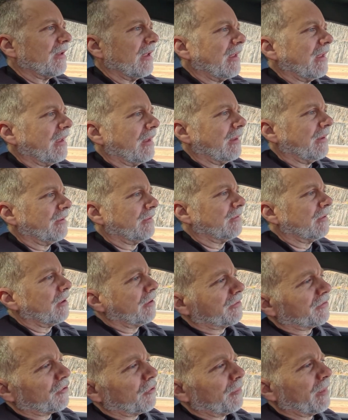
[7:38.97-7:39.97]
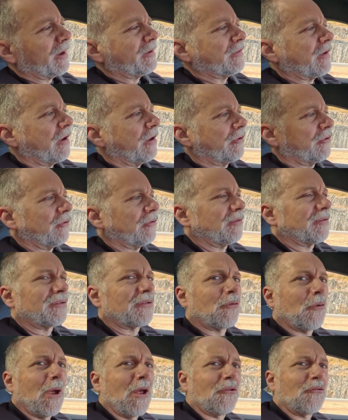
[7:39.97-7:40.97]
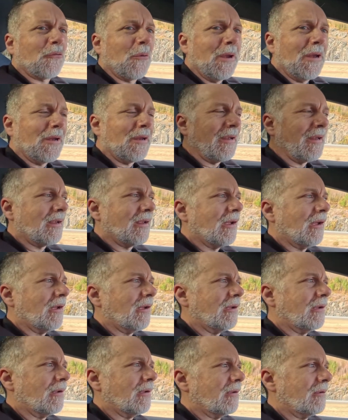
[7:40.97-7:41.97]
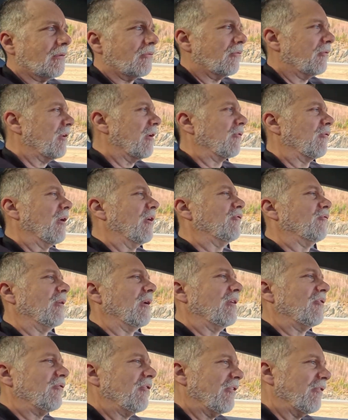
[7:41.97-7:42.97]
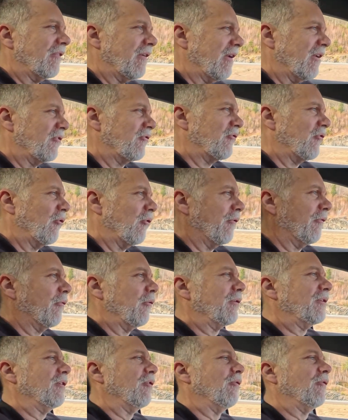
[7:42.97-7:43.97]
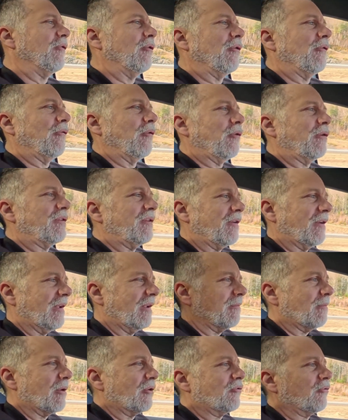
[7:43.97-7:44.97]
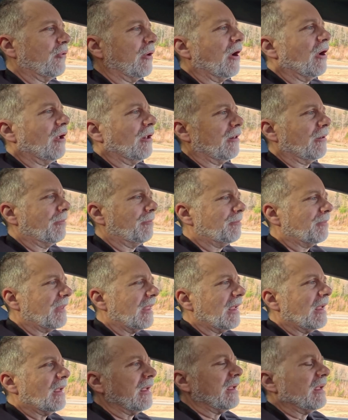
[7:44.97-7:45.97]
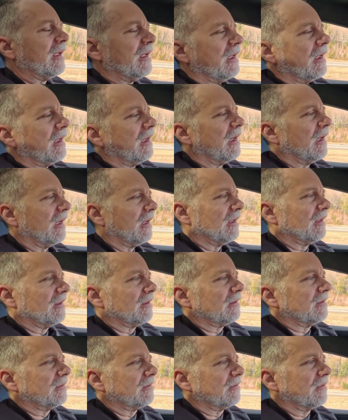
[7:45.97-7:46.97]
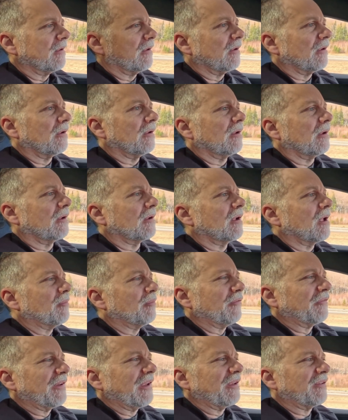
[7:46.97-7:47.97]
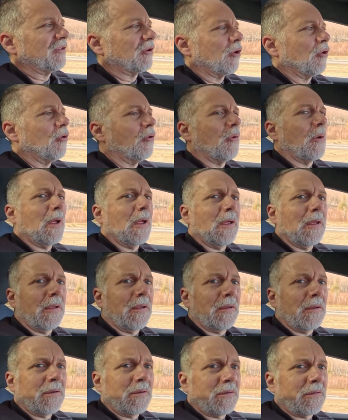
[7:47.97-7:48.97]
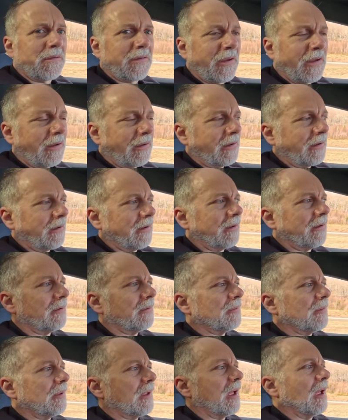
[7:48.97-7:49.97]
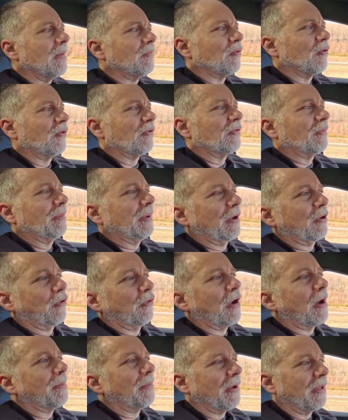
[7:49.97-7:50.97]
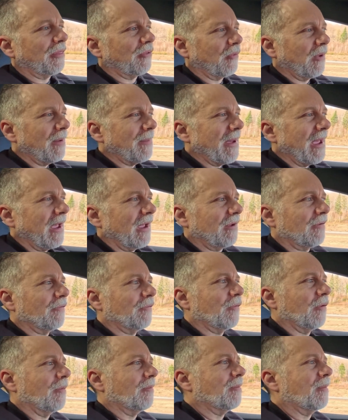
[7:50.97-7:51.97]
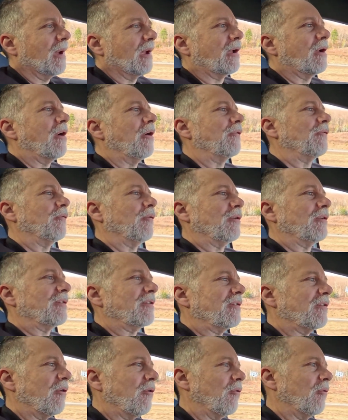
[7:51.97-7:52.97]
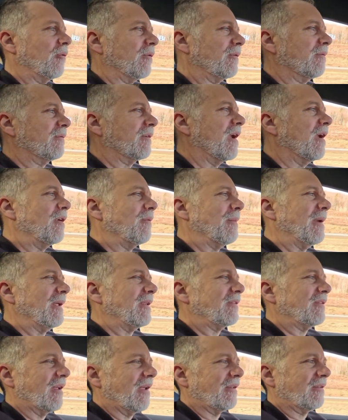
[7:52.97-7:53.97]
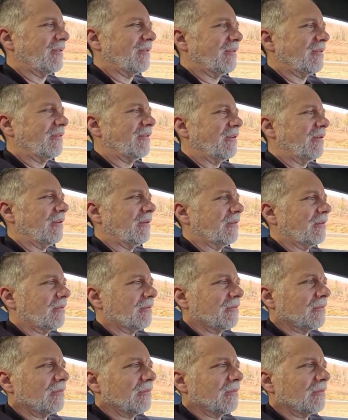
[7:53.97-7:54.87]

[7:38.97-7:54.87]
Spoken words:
and also my daughter's graduating, not graduating, she finished her first year of university in Montreal a couple of days ago, and I'm going to pick her up on the way back from my conference, so it kind of made sense to